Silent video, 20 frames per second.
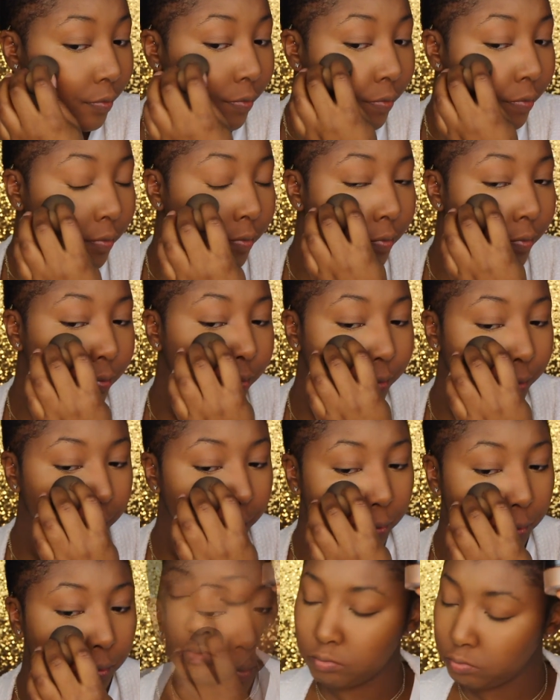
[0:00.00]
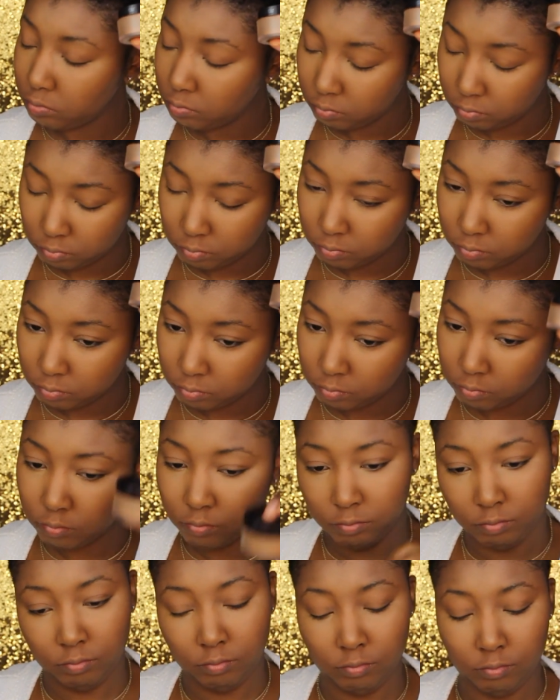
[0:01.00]
So if you want to know all about,
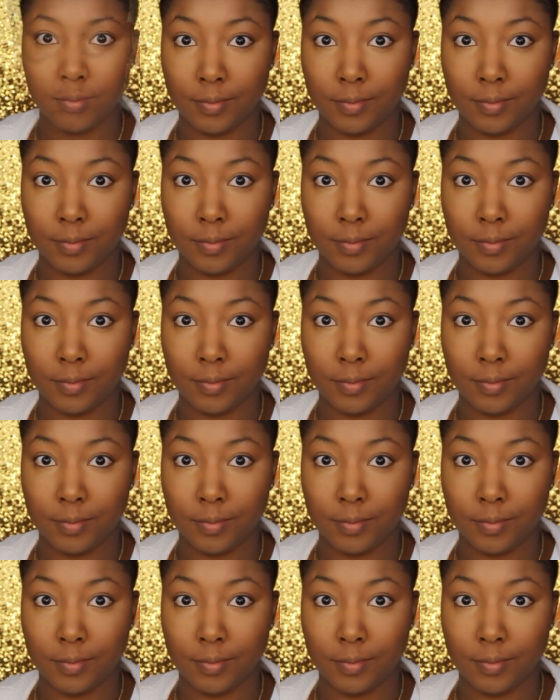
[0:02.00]
you know,